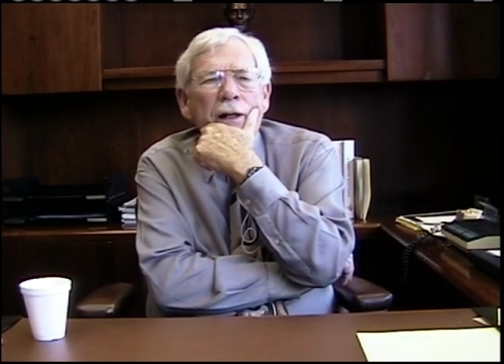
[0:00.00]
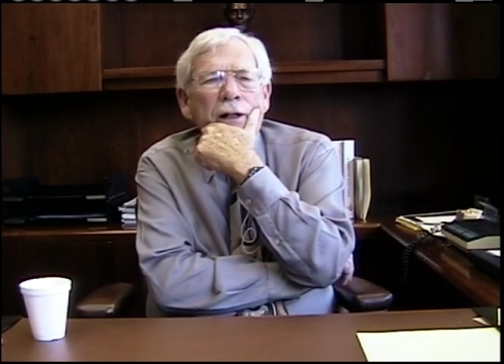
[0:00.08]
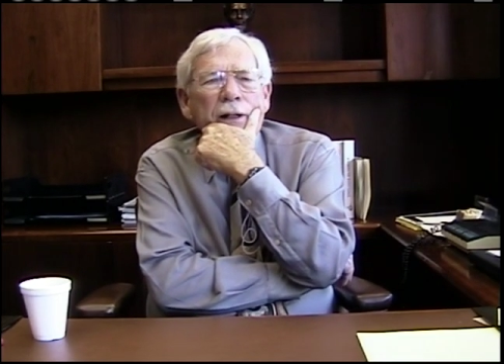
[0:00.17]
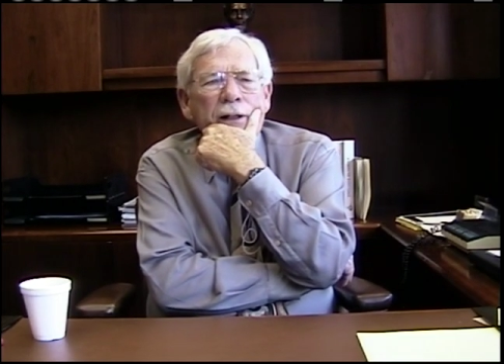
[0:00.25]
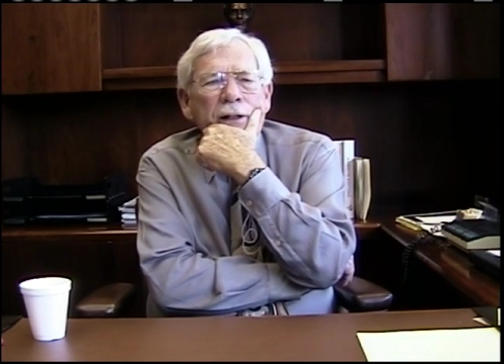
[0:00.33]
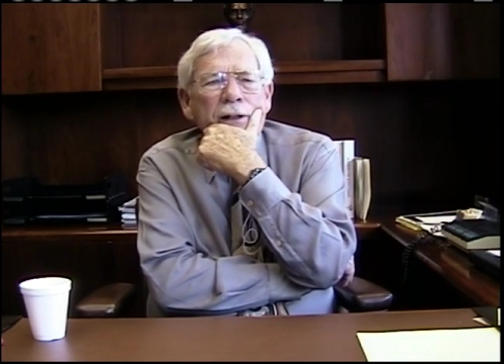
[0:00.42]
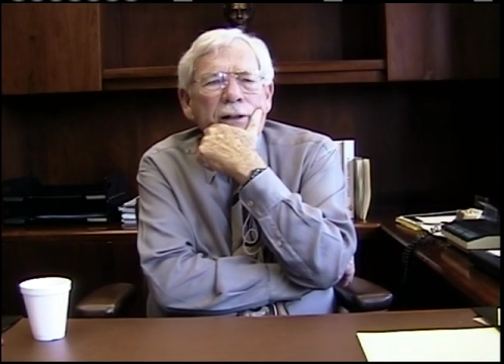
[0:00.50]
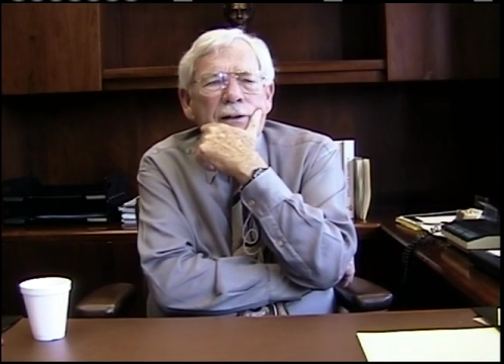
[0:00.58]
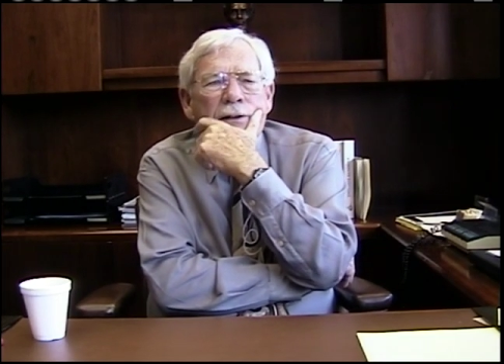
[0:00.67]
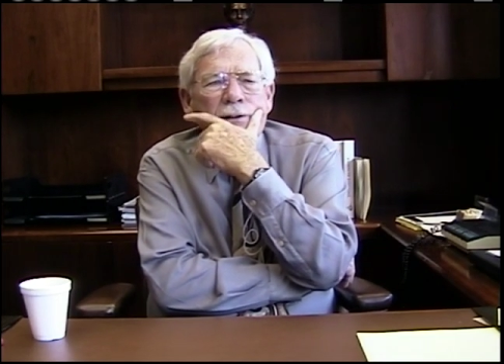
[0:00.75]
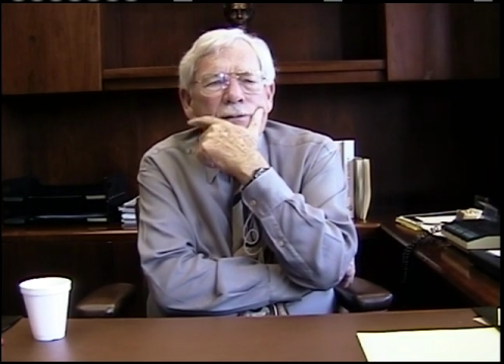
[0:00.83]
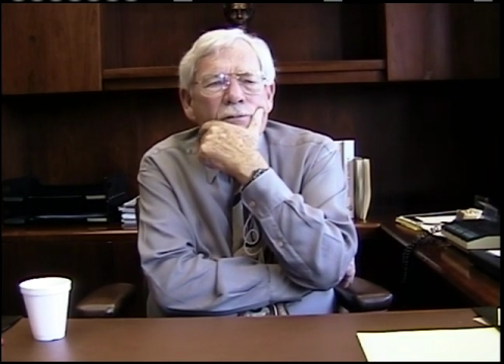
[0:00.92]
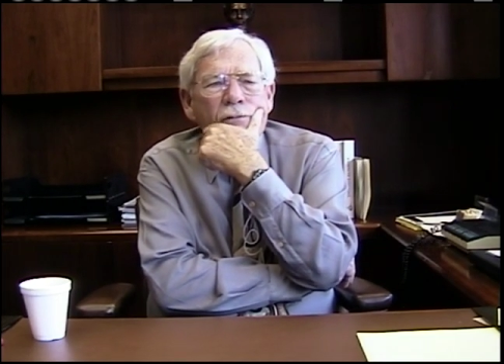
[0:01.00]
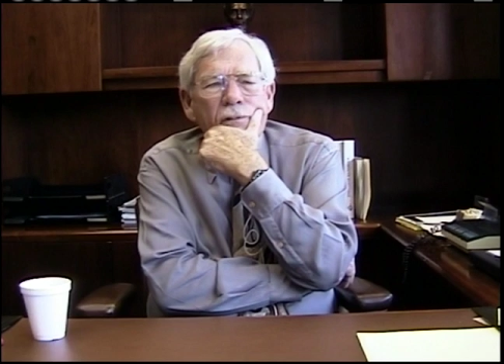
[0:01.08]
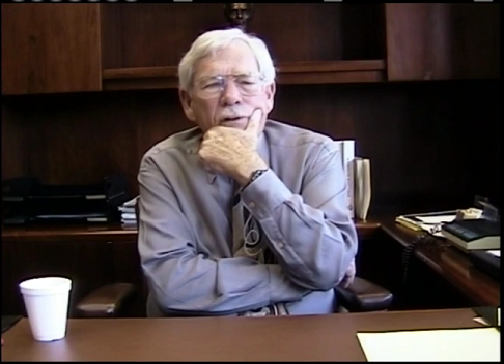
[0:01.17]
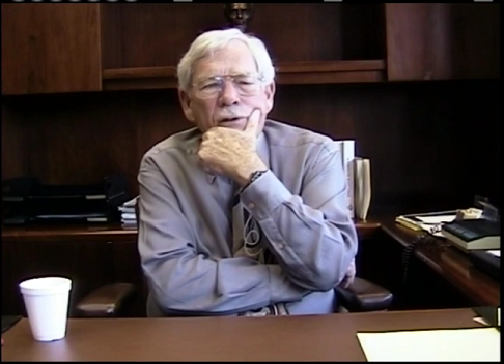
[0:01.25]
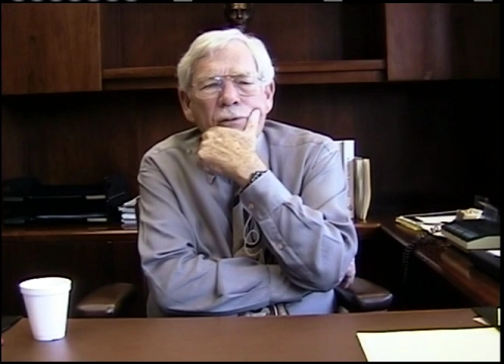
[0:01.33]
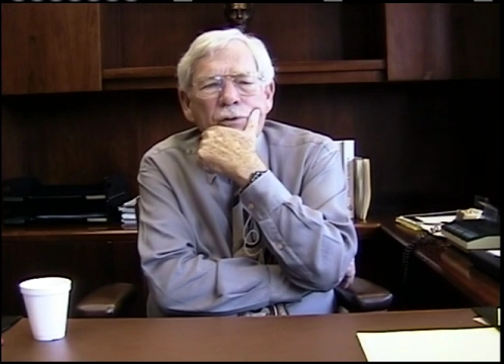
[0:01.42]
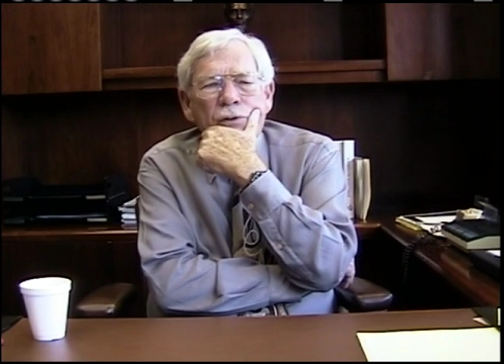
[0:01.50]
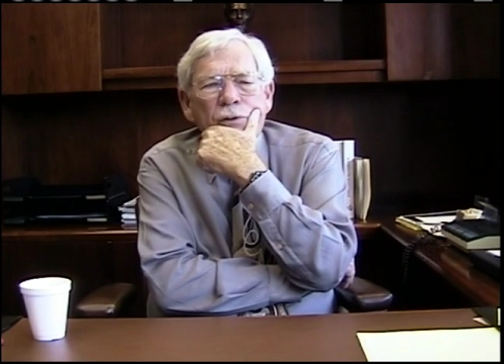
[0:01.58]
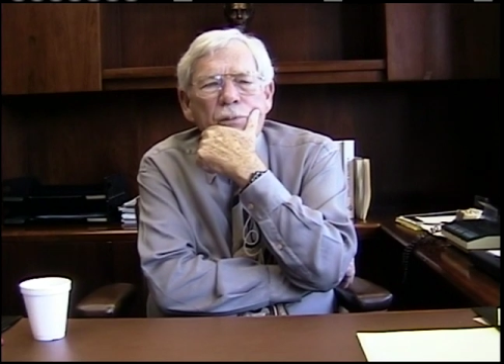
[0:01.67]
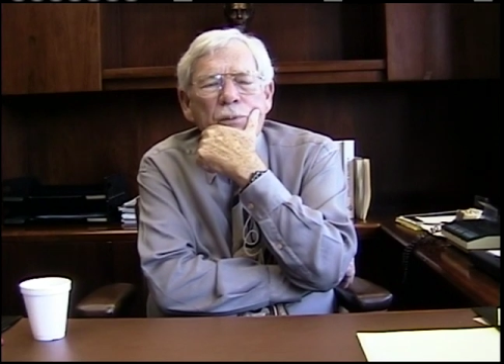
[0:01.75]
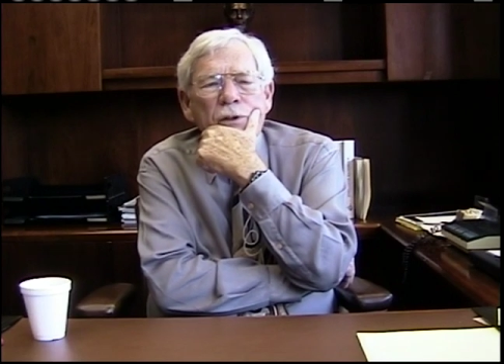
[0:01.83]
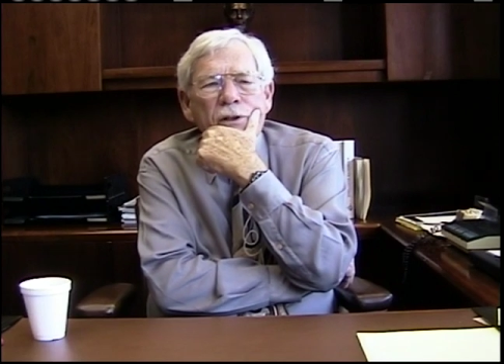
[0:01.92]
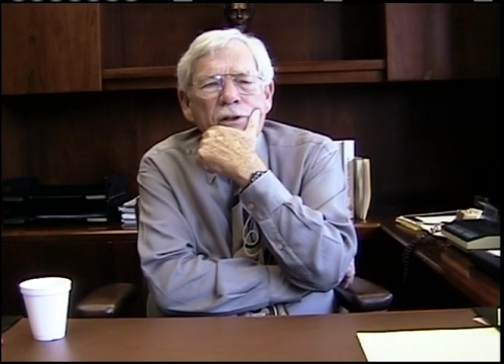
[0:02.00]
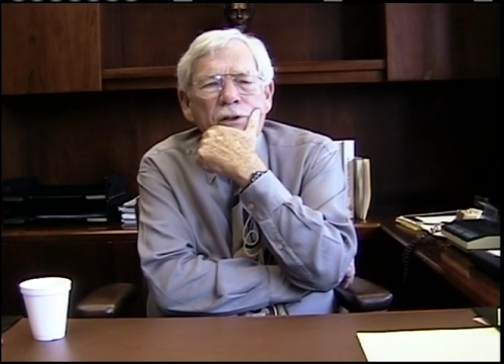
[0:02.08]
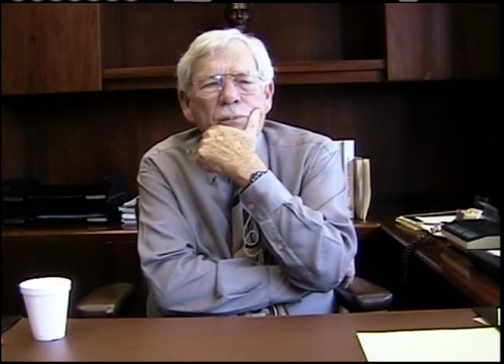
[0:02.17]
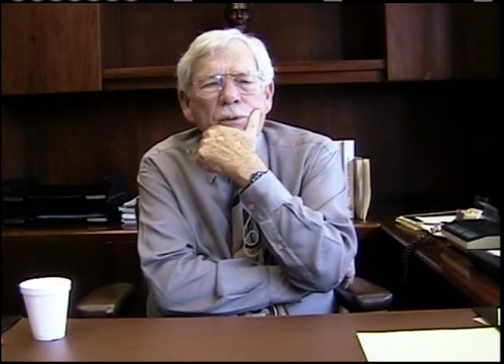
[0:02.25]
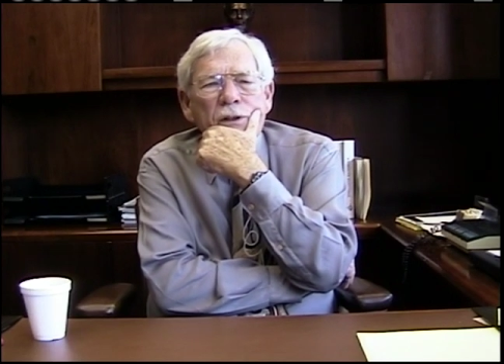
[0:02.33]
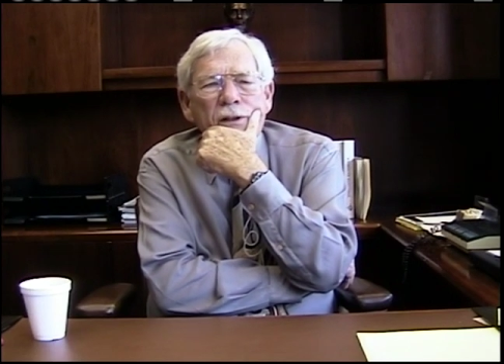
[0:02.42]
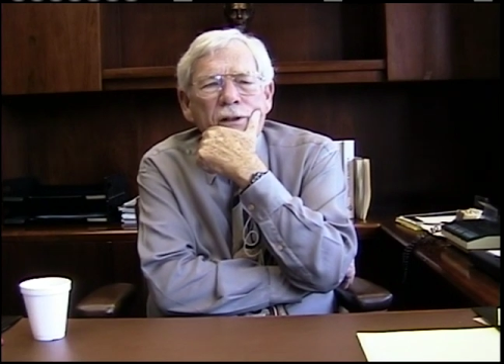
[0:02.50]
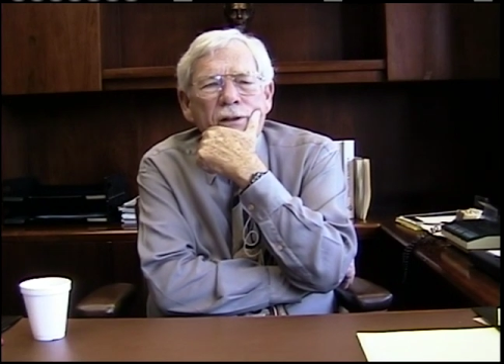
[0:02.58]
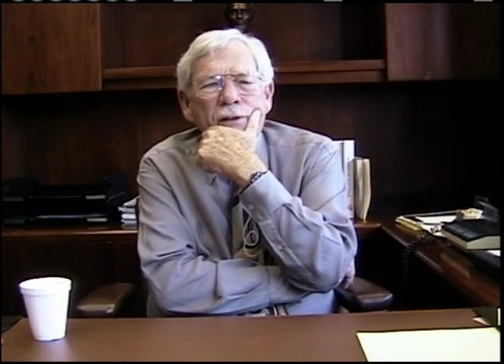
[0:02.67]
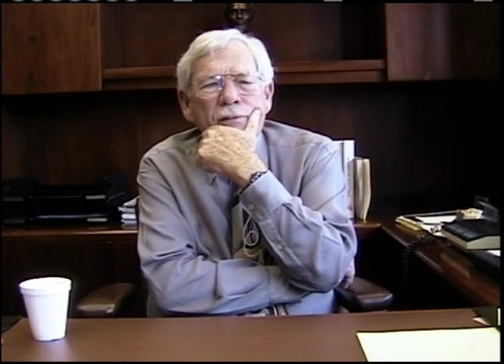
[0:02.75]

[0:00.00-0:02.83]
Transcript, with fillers: and then he was replaced by